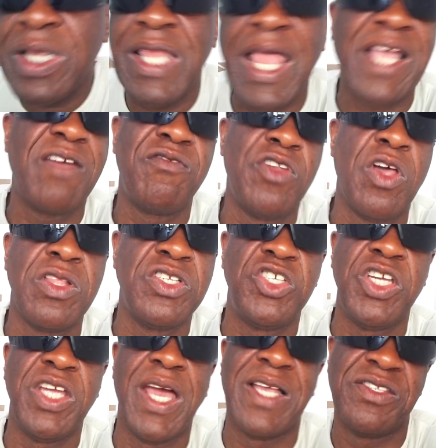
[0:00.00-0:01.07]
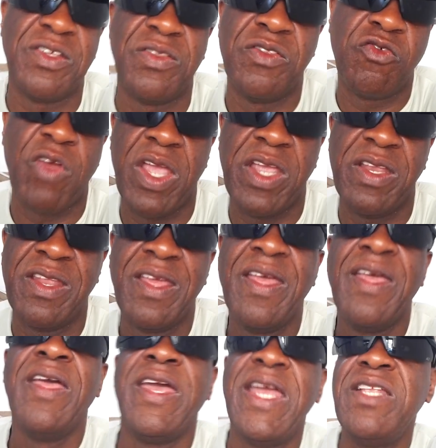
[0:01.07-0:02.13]
lack of knowledge she has on trade.
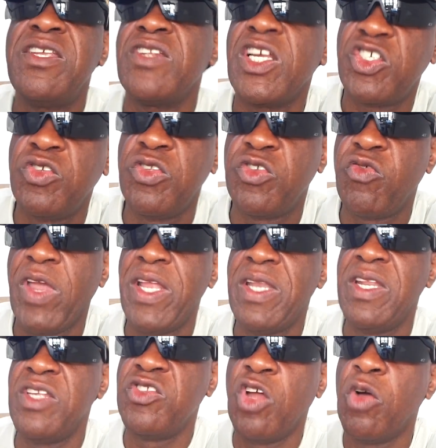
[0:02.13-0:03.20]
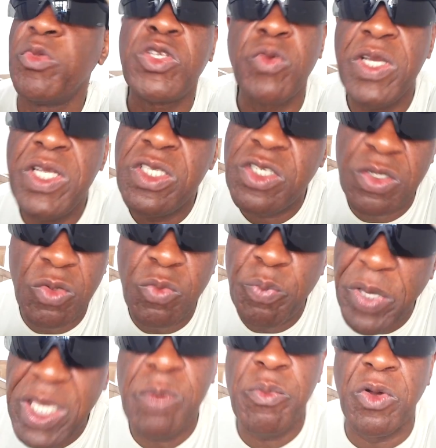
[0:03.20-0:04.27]
International trading is not between two
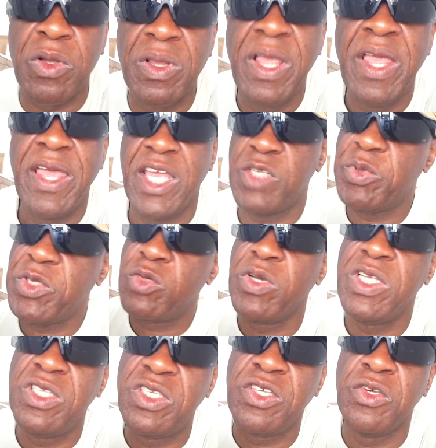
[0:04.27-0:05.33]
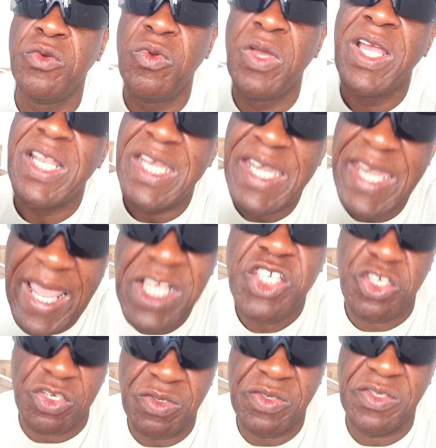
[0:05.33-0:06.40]
people, it's between two
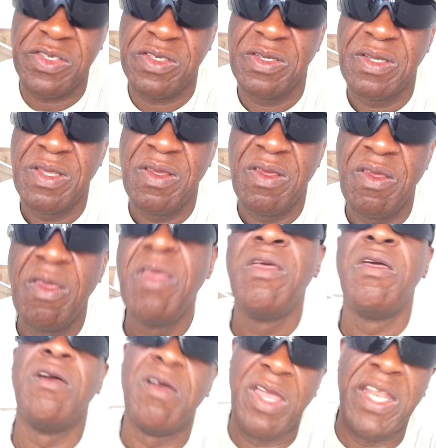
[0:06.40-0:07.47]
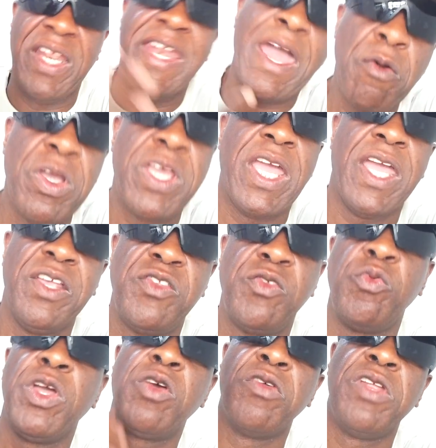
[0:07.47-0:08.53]
nations. And in our case,
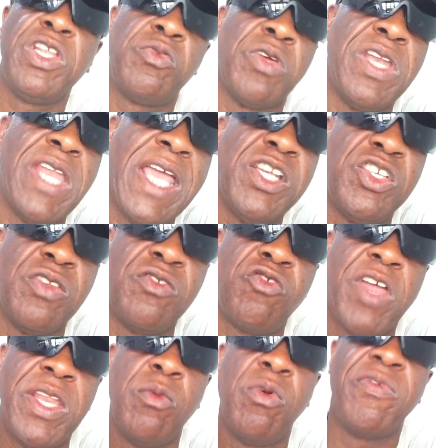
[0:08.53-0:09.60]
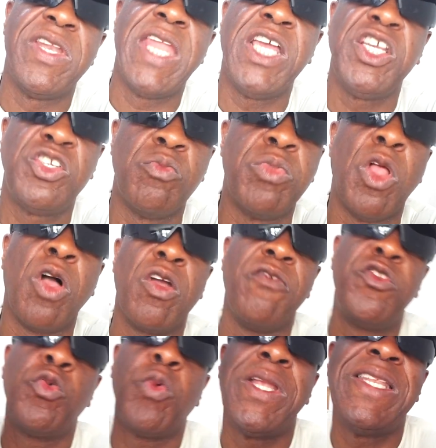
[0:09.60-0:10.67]
we're going into a nation trading with a nation block of
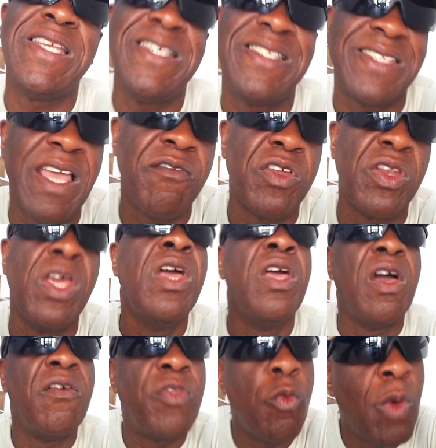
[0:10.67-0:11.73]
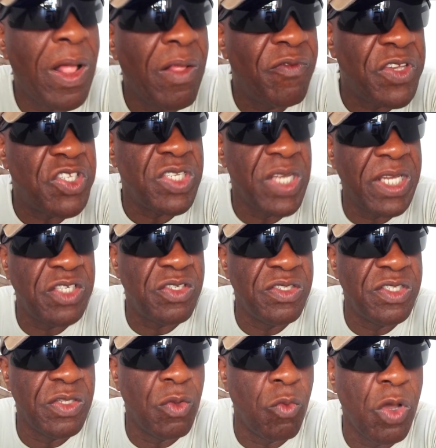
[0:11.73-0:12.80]
27 of the wealthiest nations
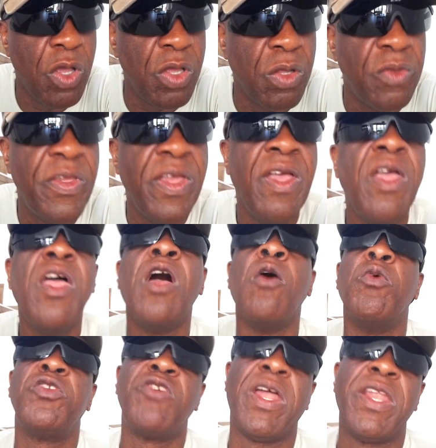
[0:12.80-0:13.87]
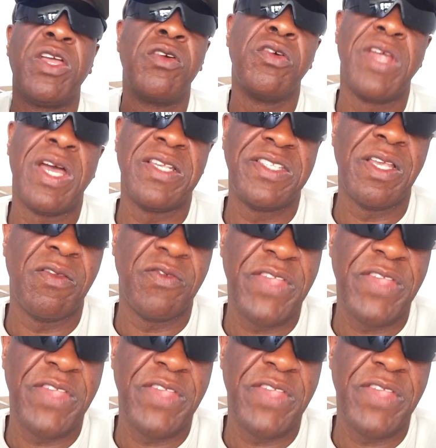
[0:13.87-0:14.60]
in the world, and we're trying to cut ourselves